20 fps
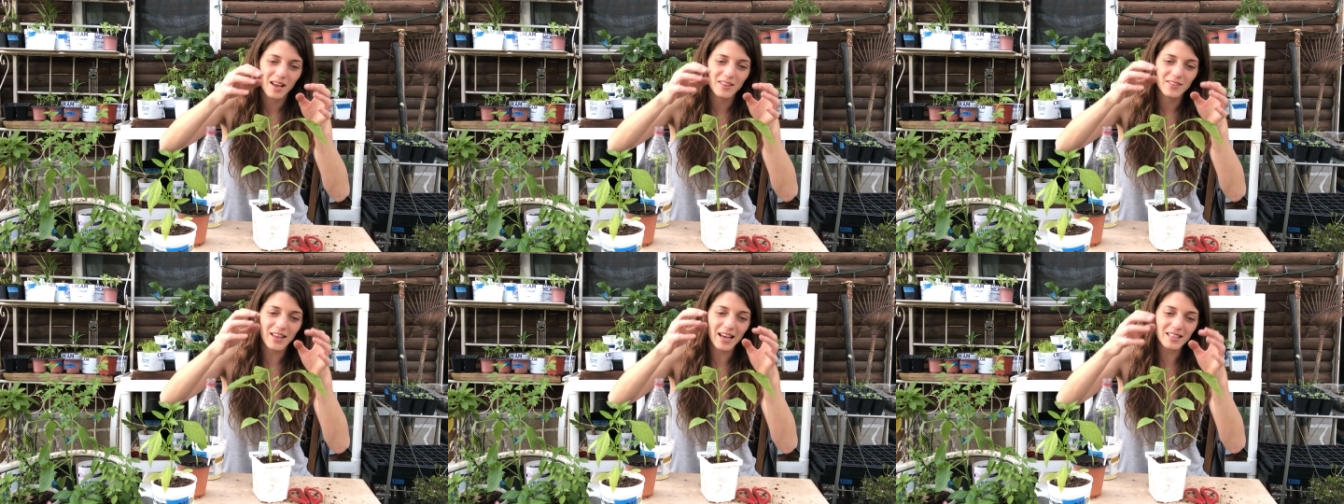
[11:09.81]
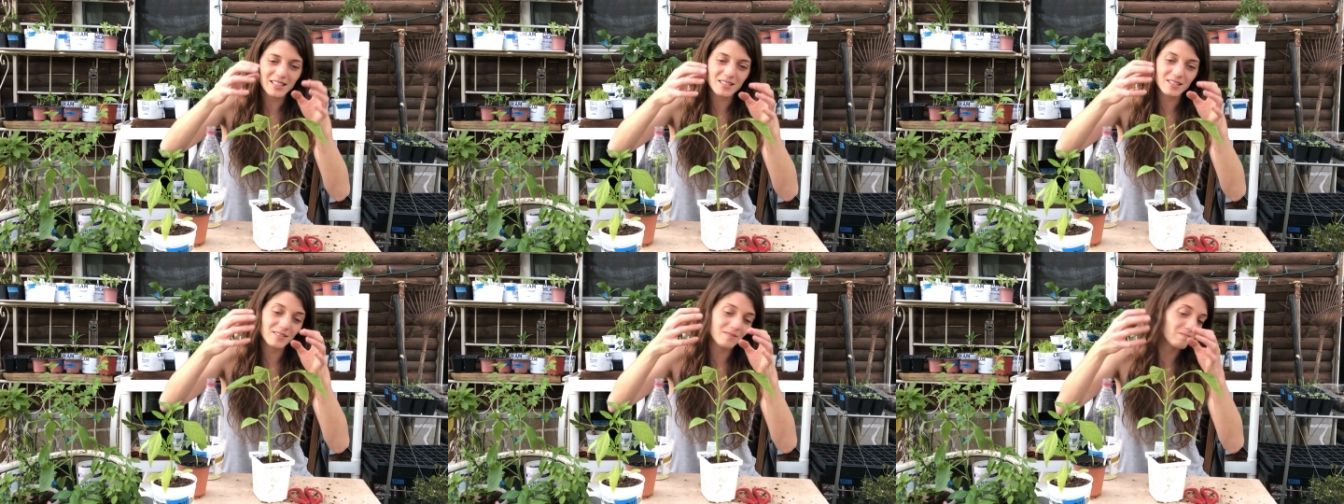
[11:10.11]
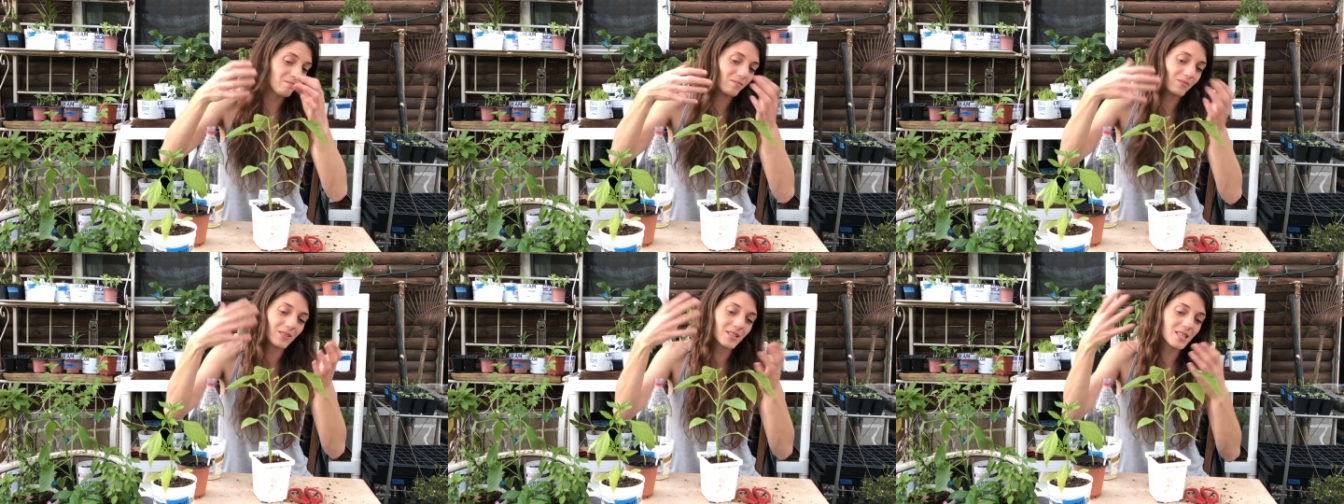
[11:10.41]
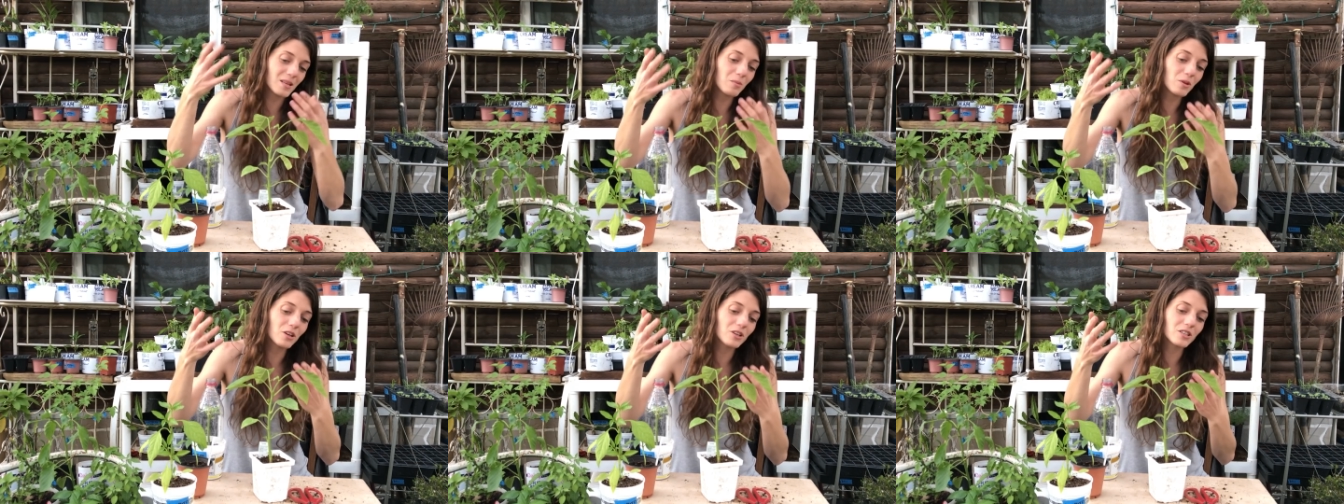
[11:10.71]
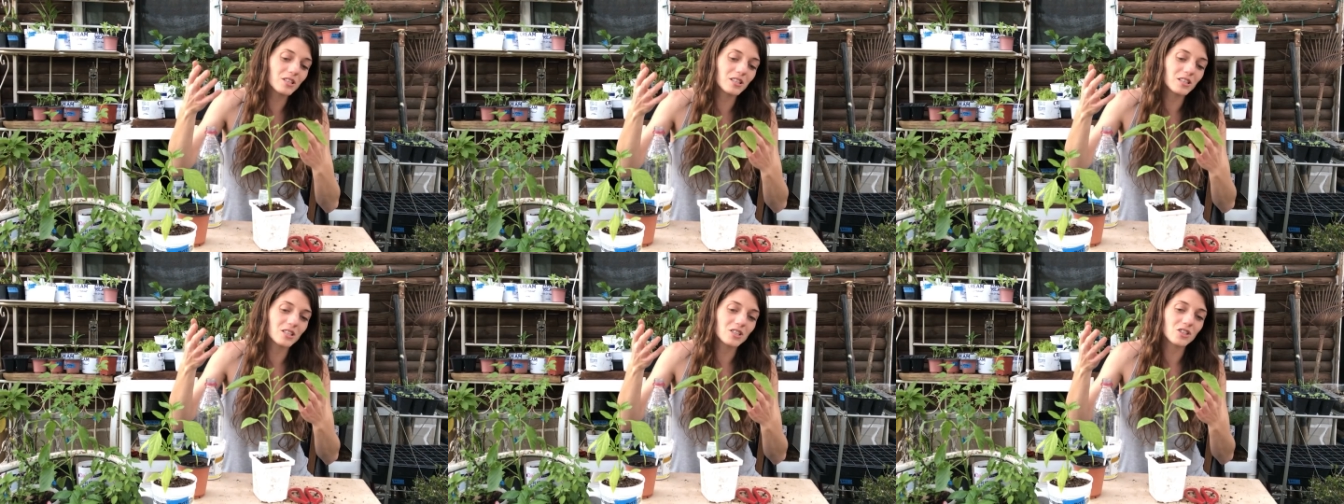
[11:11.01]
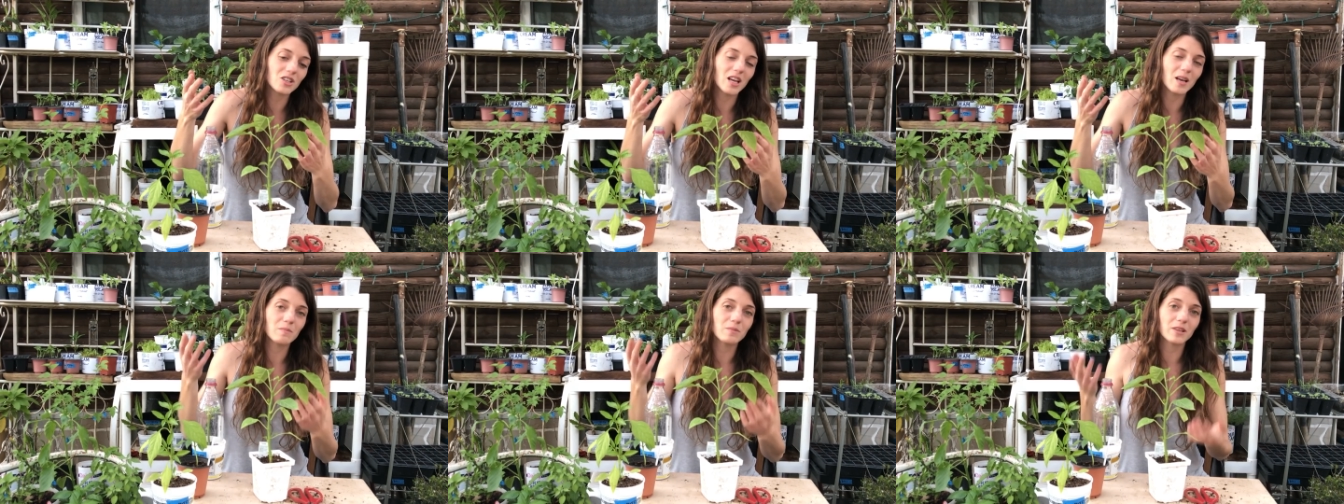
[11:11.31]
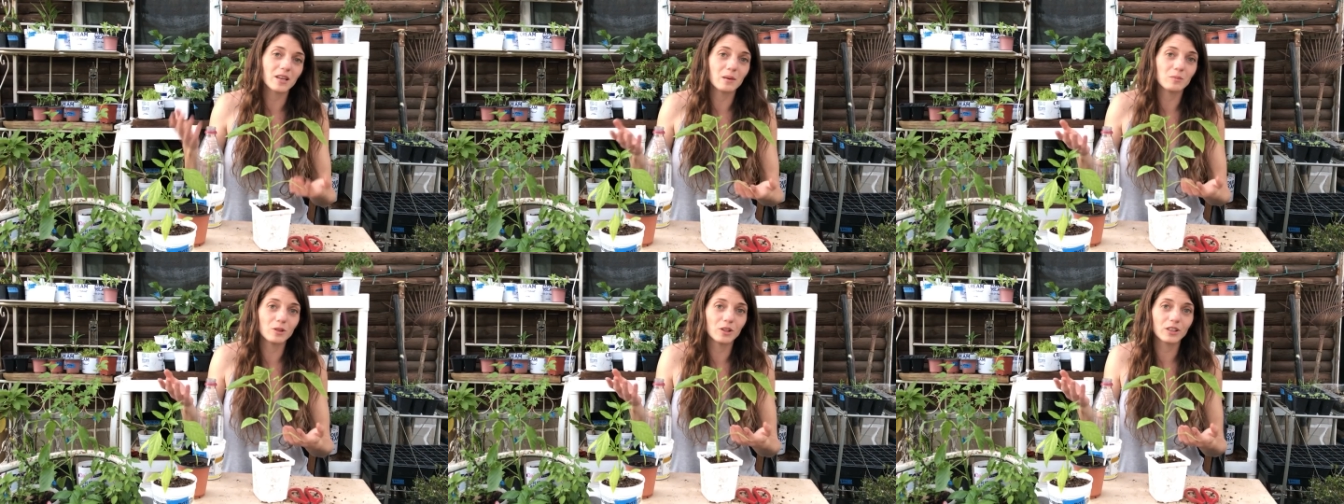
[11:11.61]
that's similar to the shape
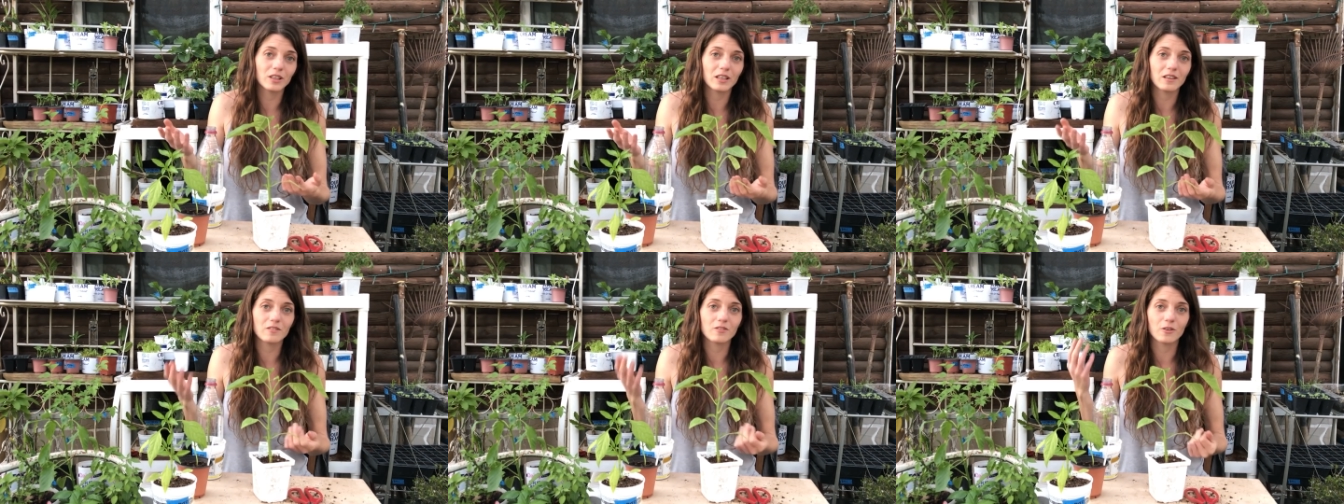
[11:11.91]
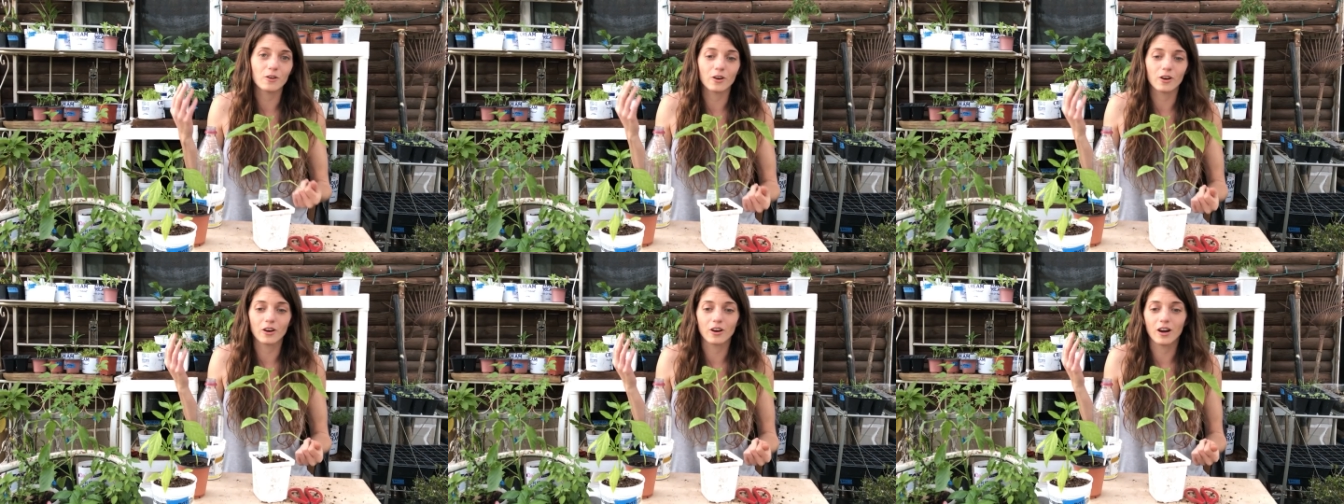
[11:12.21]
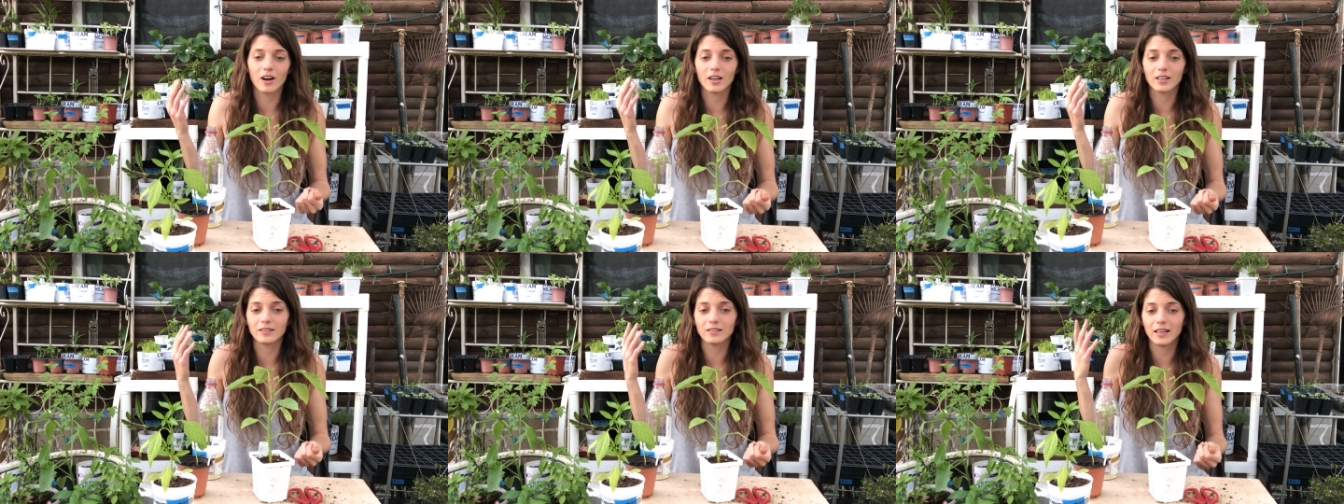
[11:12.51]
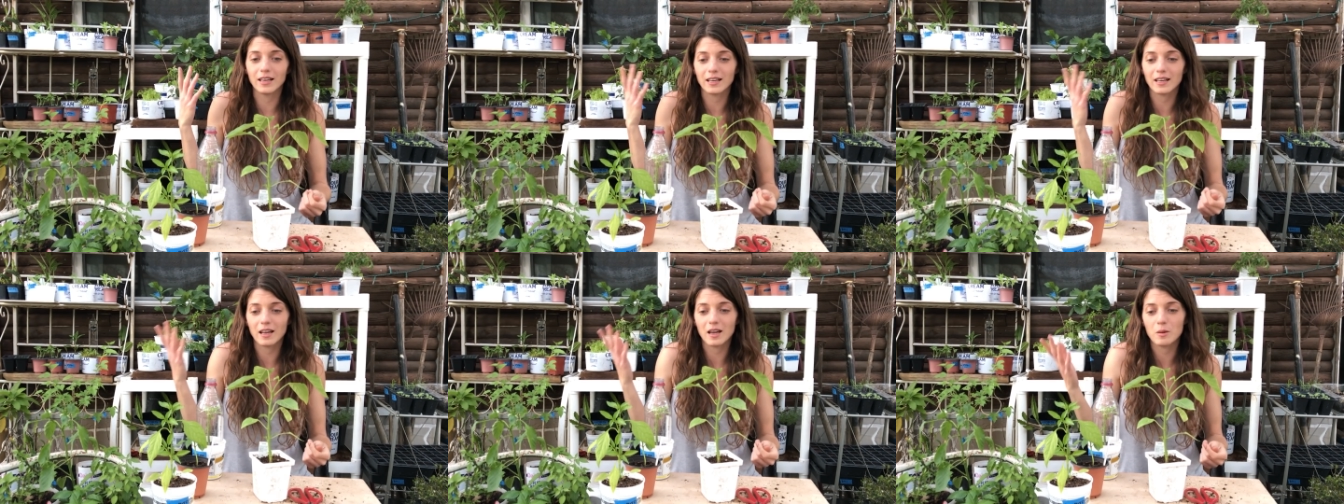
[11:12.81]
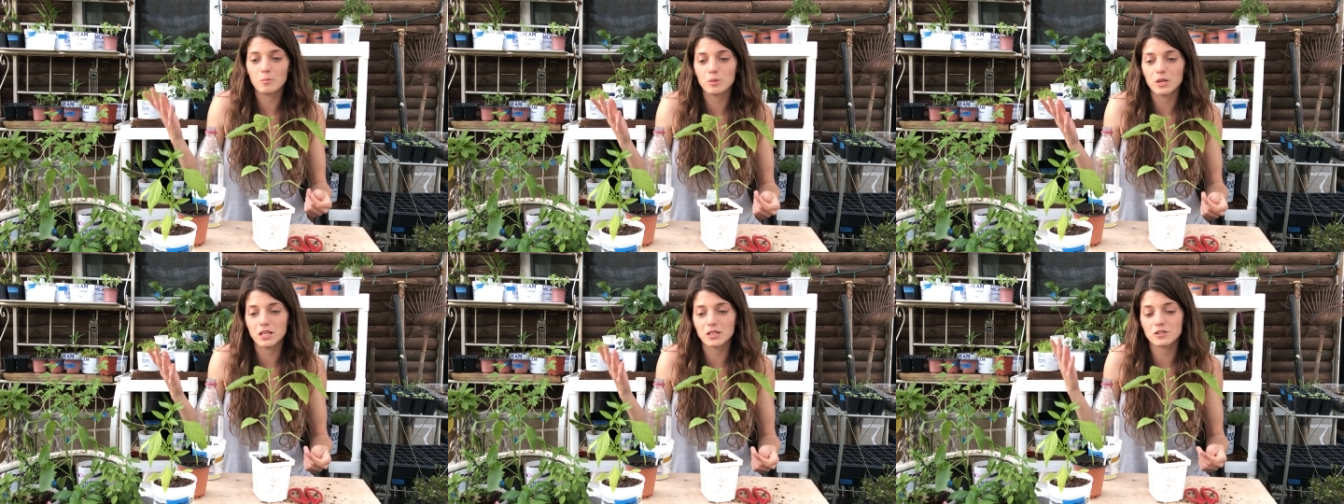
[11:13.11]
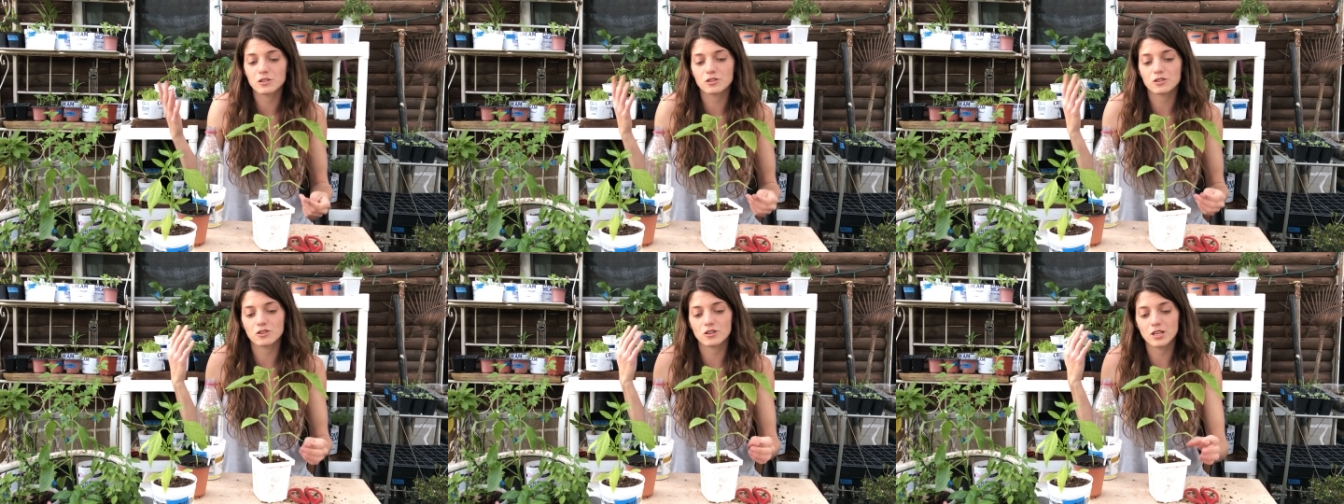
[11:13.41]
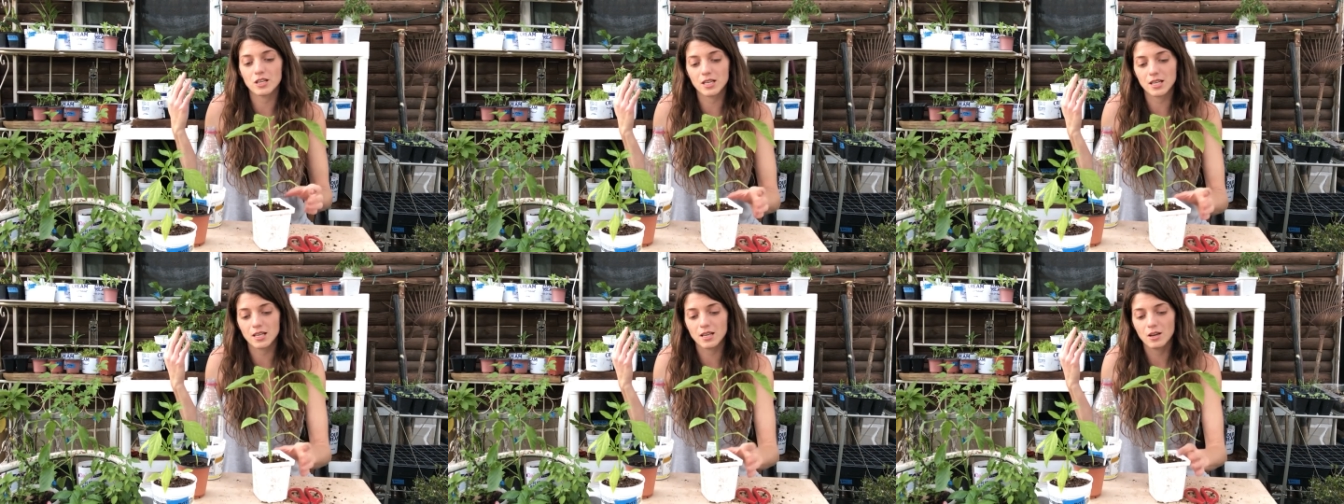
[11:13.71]
that I'm looking for on like a peach
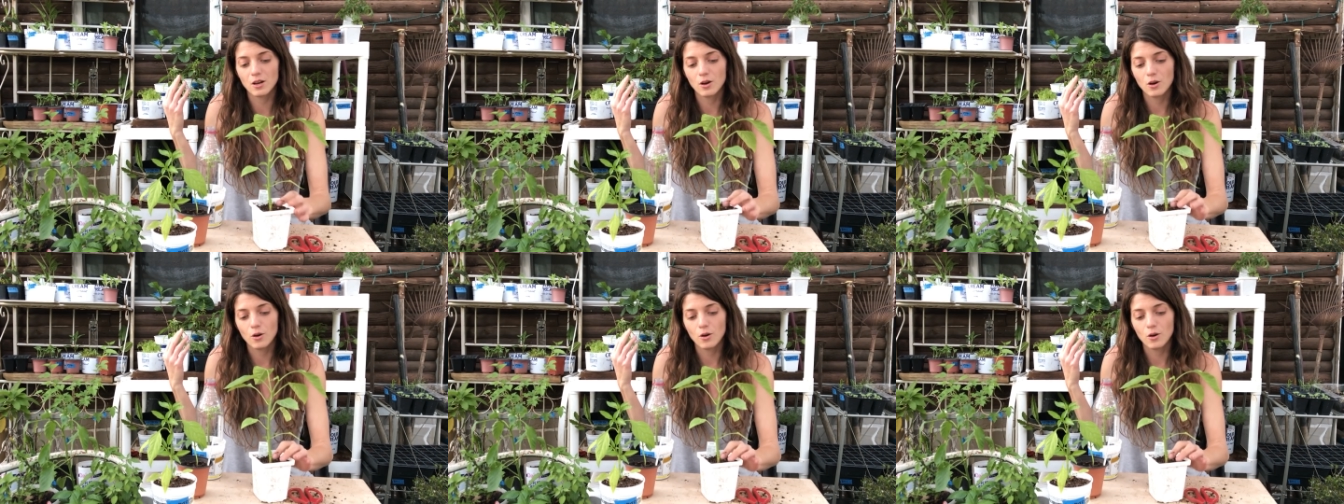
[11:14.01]
tree